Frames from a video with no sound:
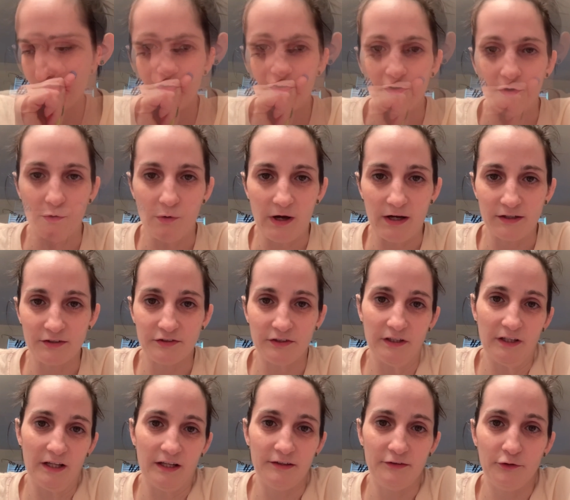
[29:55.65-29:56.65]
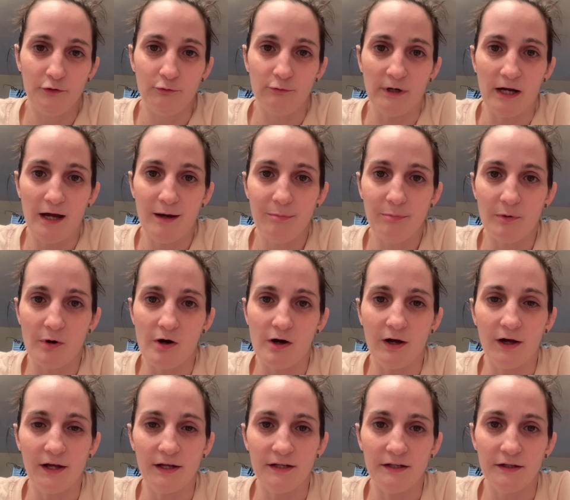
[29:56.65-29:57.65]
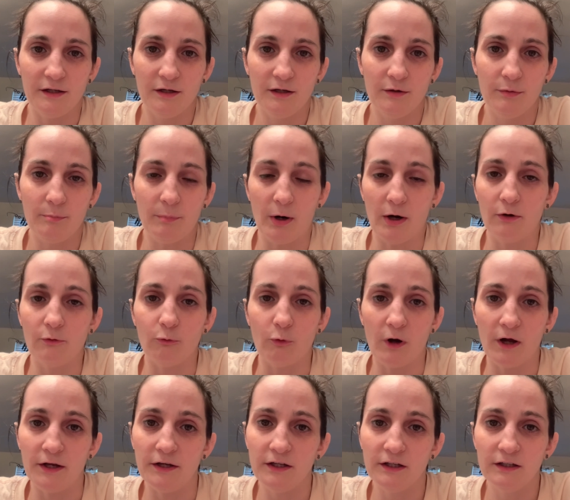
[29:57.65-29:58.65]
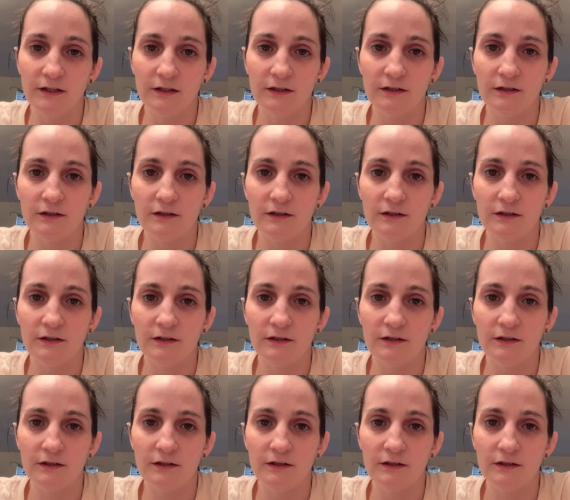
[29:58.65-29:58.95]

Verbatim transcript: So actually that's a wrap on part one.